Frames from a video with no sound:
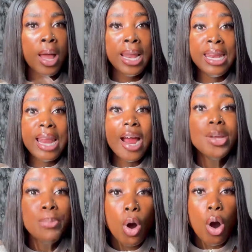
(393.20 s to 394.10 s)

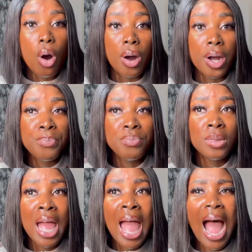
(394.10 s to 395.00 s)
learn more?
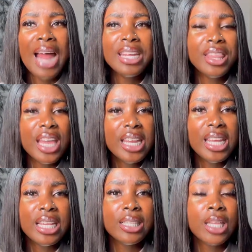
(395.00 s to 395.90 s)
And the thing
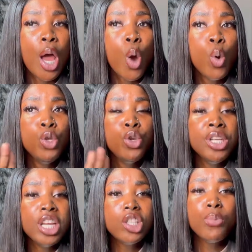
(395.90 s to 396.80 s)
is, you
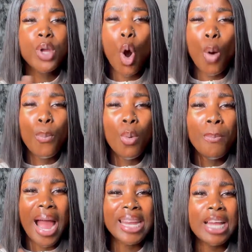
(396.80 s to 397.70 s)
need to be
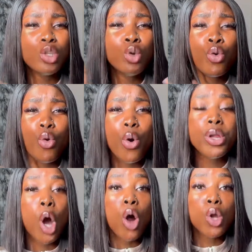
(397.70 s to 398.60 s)
open-minded to
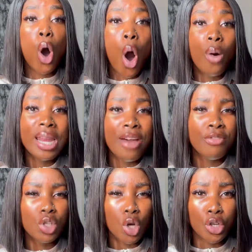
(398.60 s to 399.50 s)
growing on all
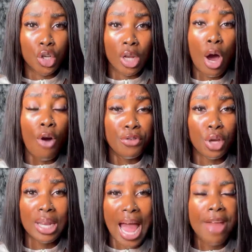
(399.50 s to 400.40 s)
levels of
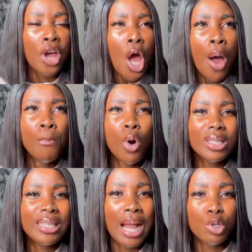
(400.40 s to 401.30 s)
your life.
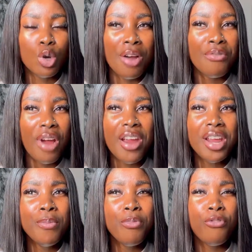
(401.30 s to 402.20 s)
Most times we are
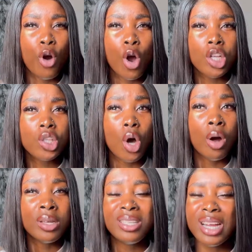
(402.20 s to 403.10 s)
very focused
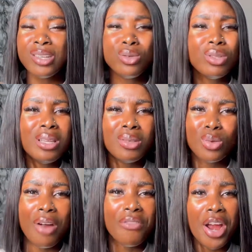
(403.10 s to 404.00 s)
on, there are two things
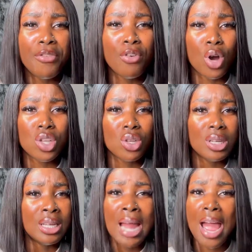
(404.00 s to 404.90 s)
we are very focused
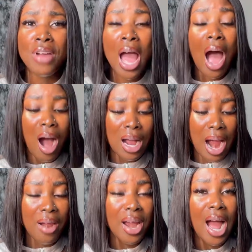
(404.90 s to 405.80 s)
on in life: our
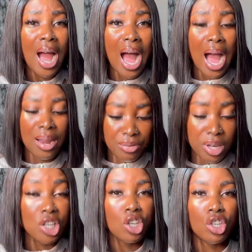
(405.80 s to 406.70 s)
career and
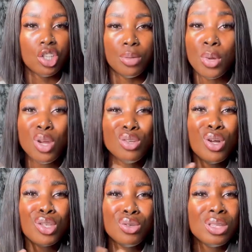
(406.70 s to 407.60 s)
relationship.
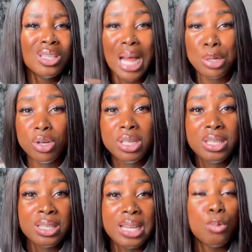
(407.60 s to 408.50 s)
Those two things are the only
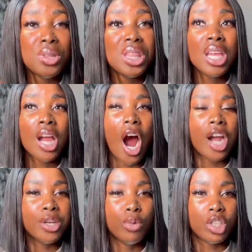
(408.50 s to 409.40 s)
things that we think
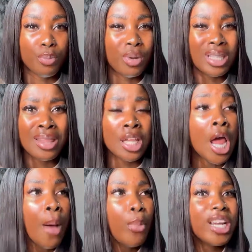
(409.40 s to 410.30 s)
are the most important thing.
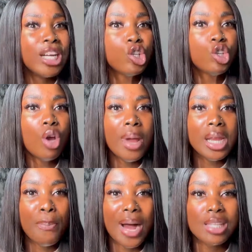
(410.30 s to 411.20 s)
But there are so
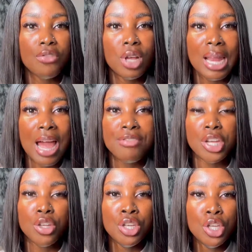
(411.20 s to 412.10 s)
many parts of your life
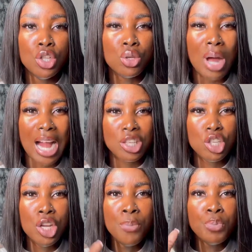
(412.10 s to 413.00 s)
that you need to
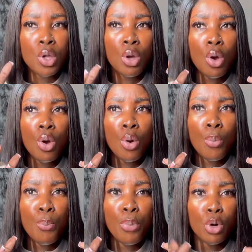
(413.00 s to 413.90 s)
actually
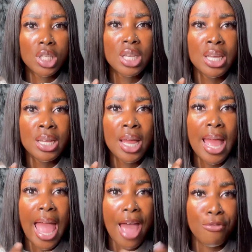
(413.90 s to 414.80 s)
put in
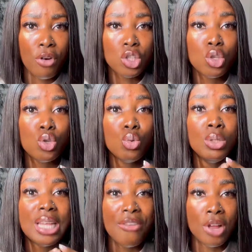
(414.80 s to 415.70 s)
effort to
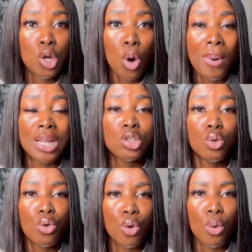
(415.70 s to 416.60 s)
develop and to
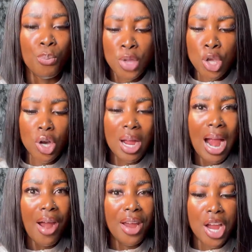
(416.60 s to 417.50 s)
grow. Your
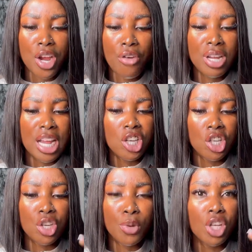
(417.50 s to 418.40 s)
career, your
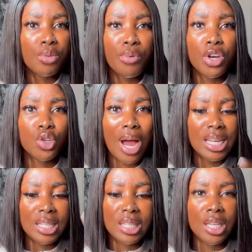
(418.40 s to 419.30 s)
relationship, your
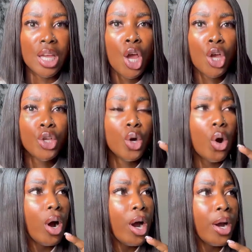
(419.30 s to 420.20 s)
spirituality,
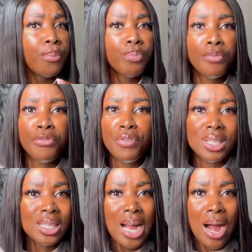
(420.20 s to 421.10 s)
your physical